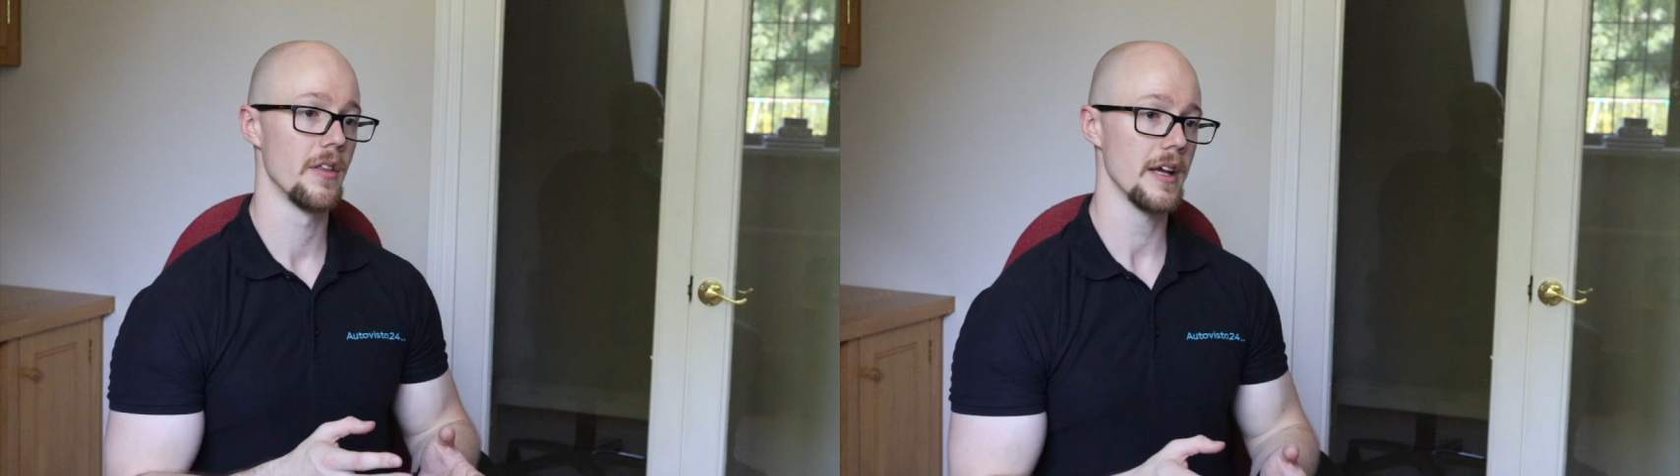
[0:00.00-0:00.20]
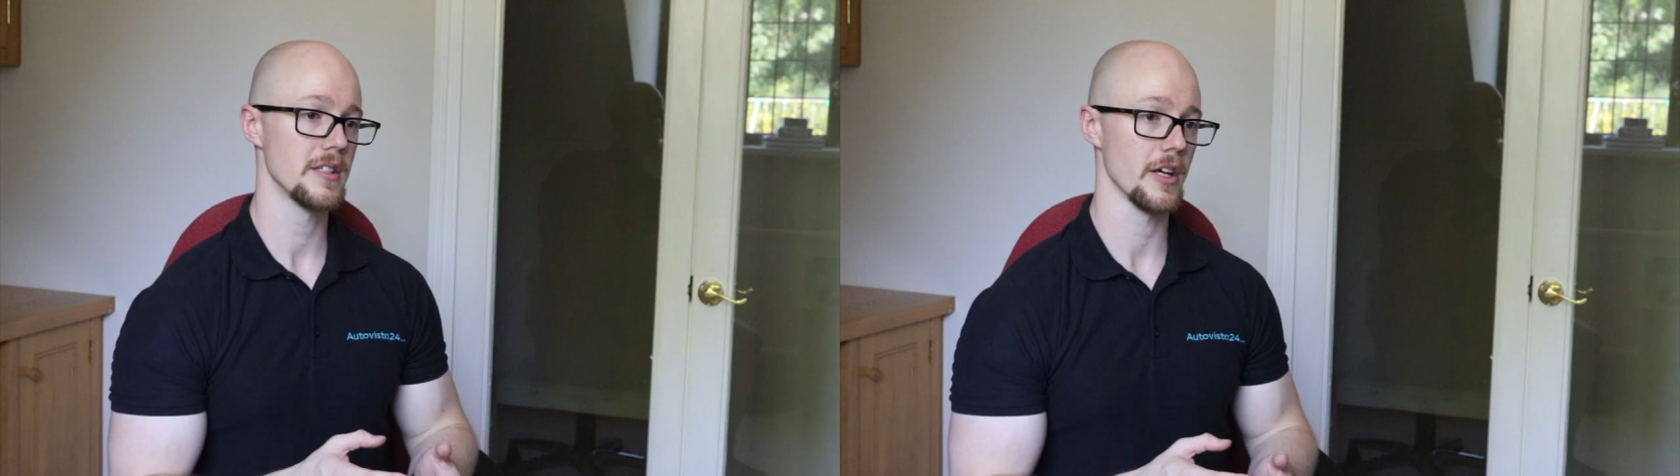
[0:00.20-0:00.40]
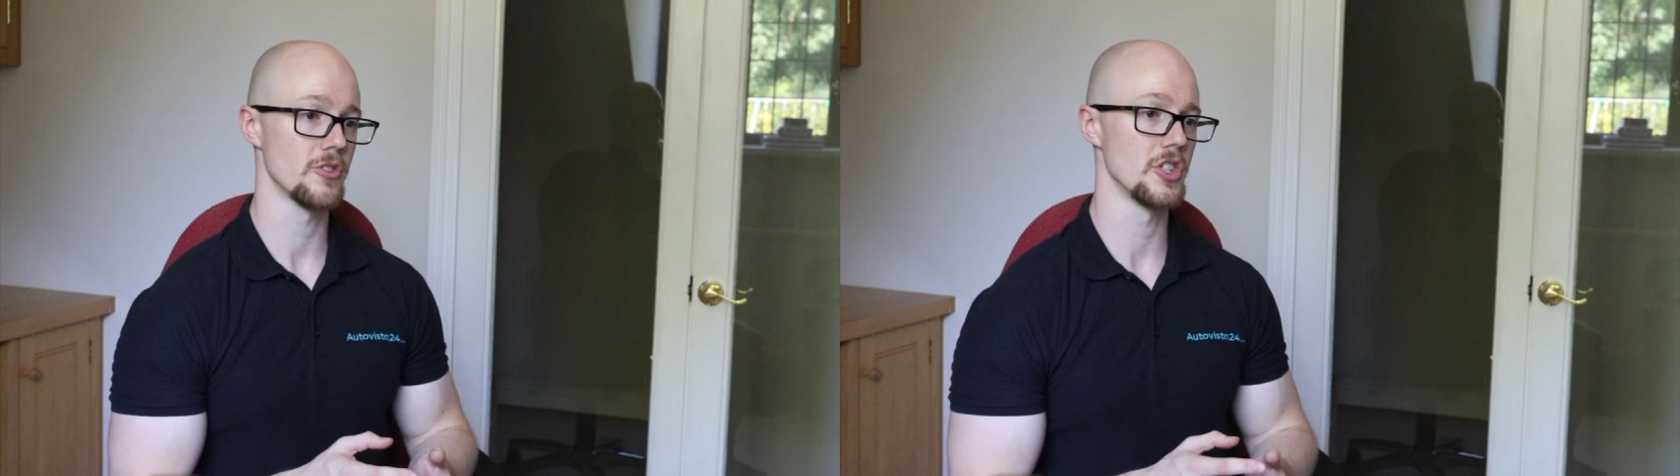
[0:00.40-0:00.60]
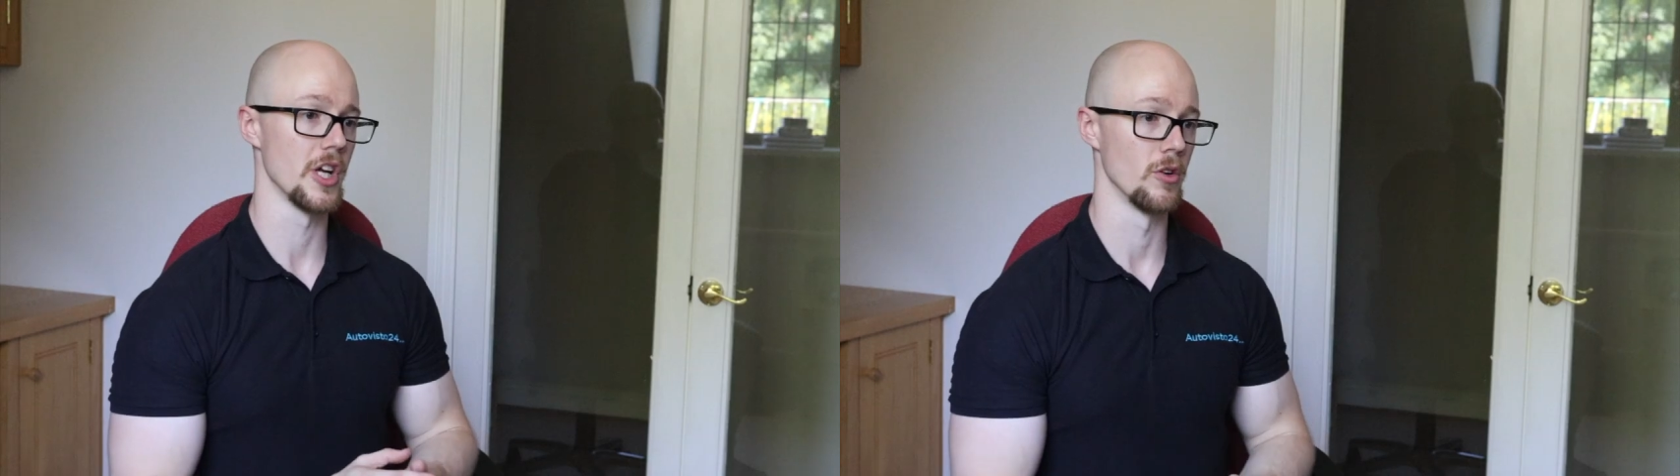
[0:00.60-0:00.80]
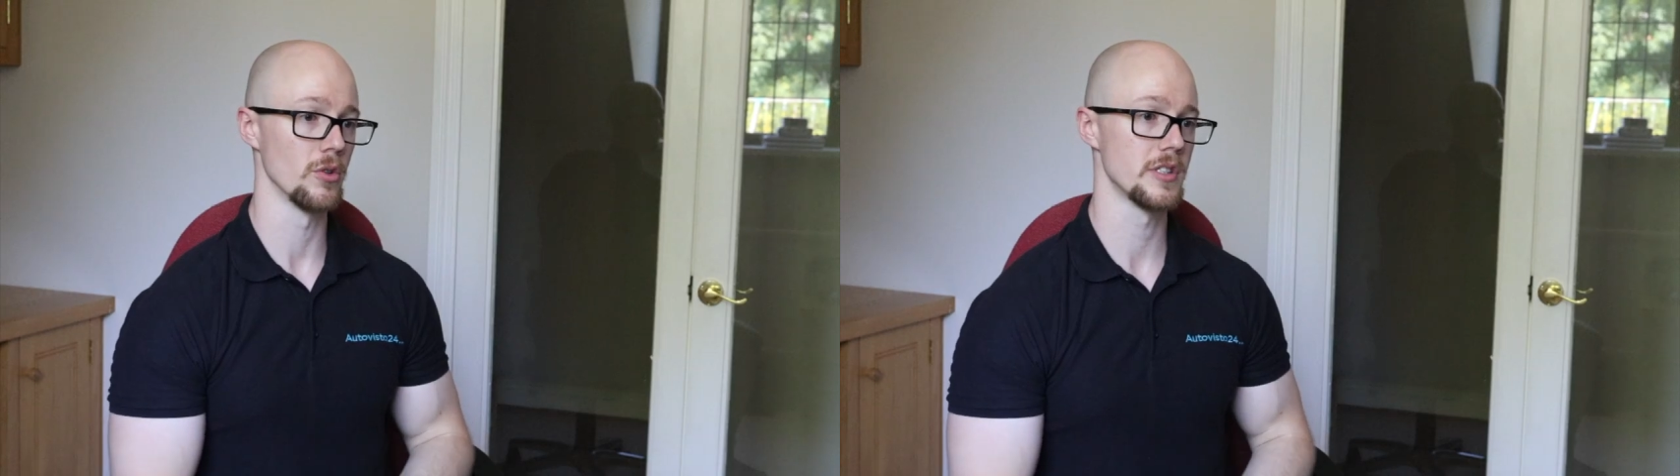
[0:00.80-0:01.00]
Their Secretary
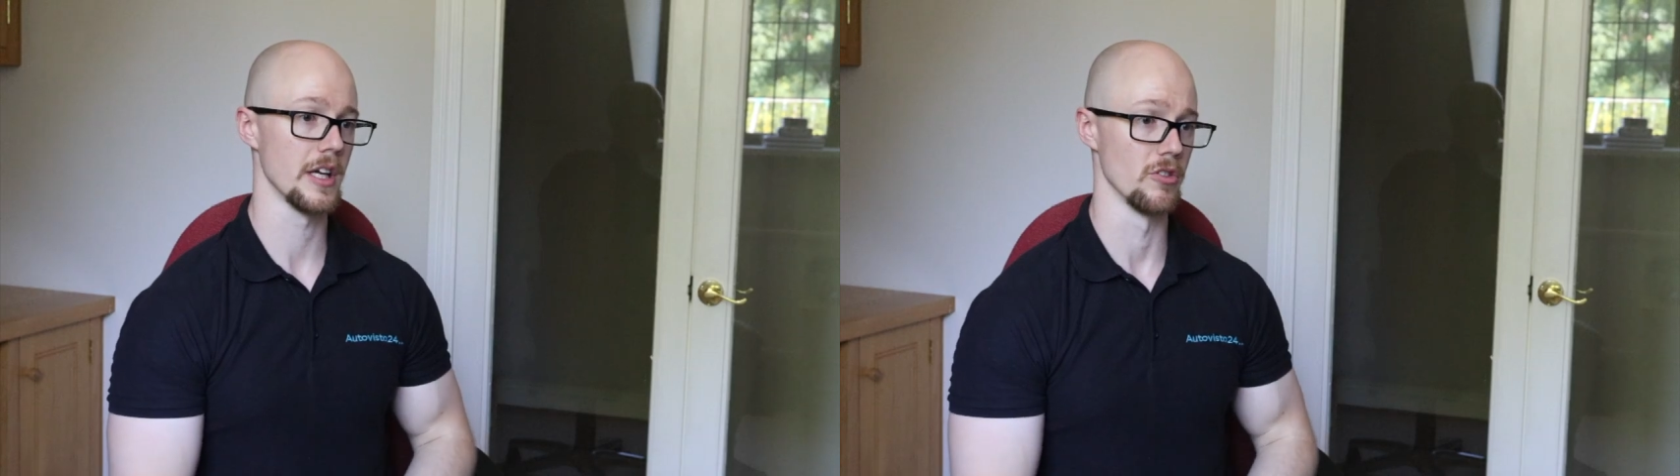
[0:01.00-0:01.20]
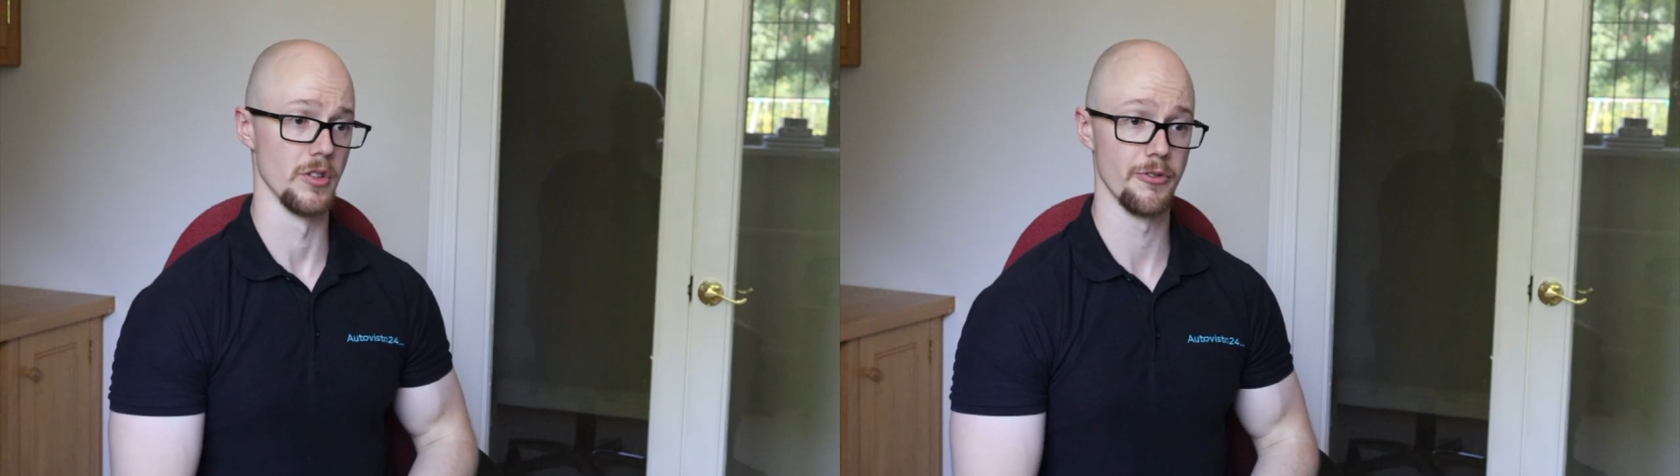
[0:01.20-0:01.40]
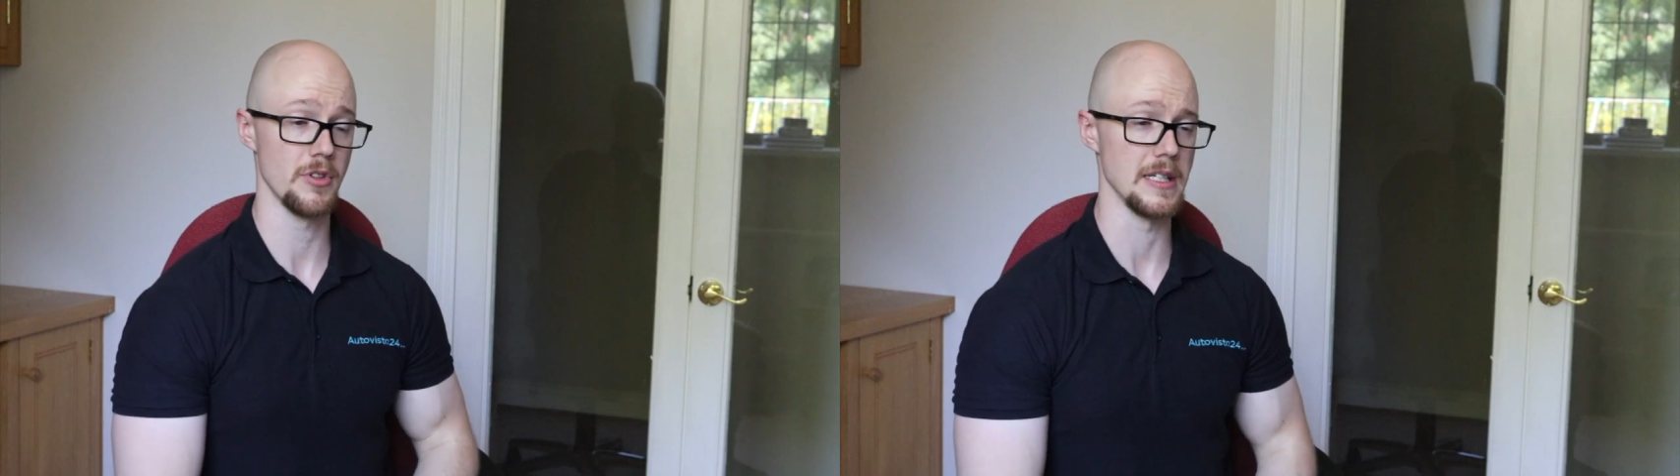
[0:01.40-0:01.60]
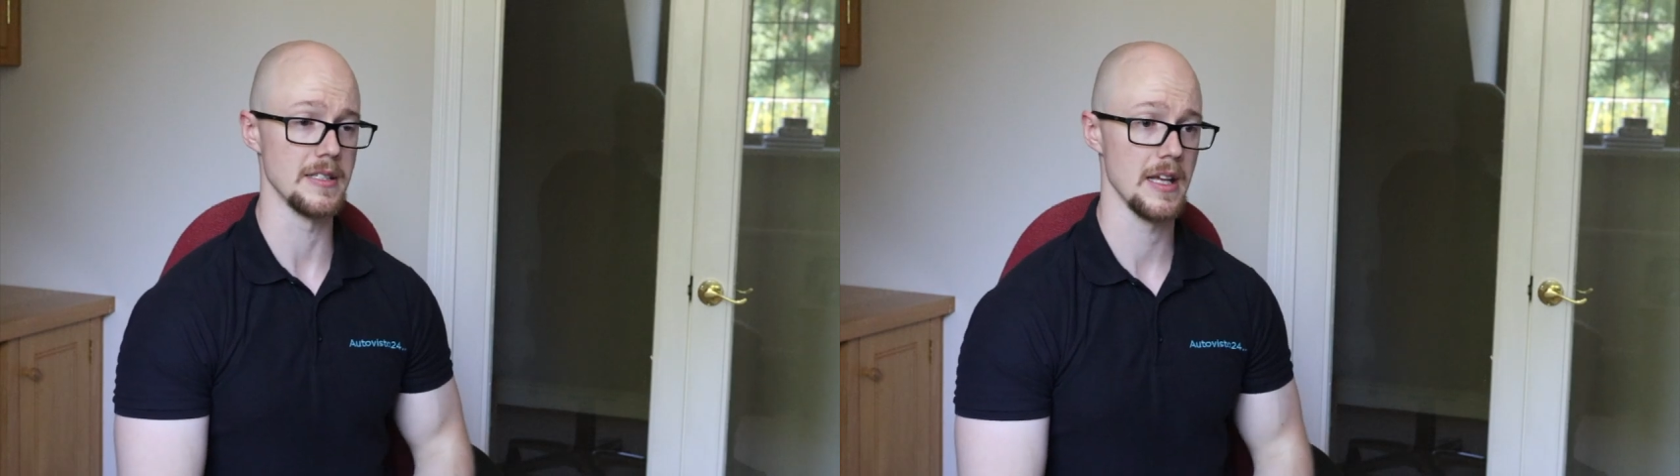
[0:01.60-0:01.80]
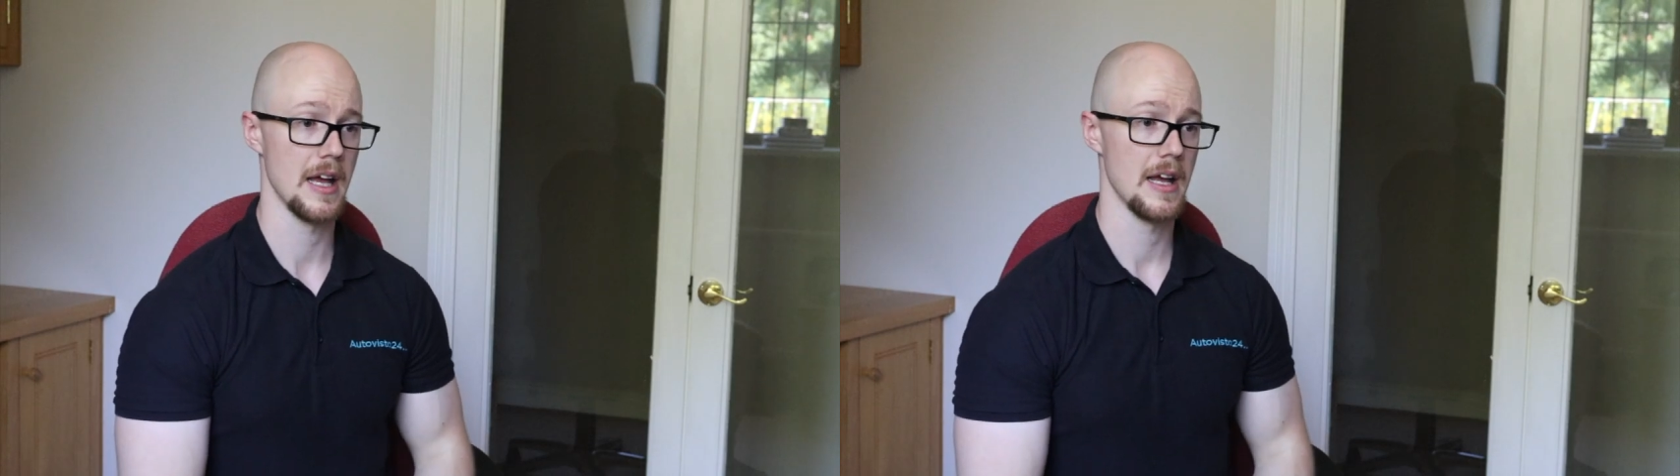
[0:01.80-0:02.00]
General, Sigrid de
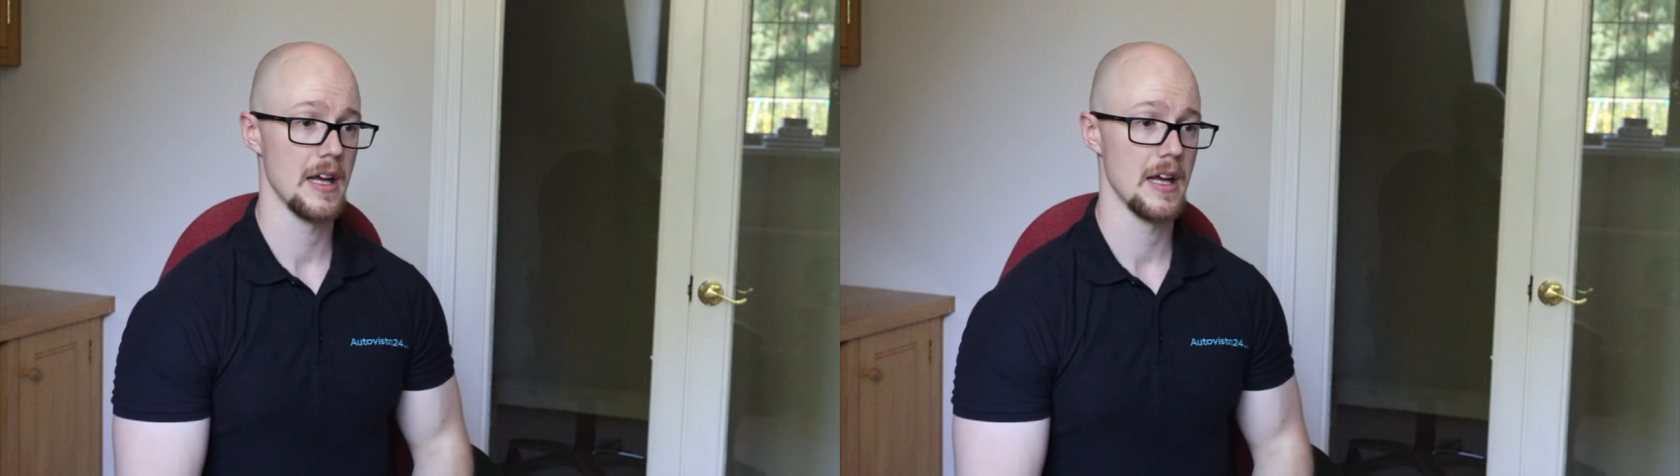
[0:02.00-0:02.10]
Vries,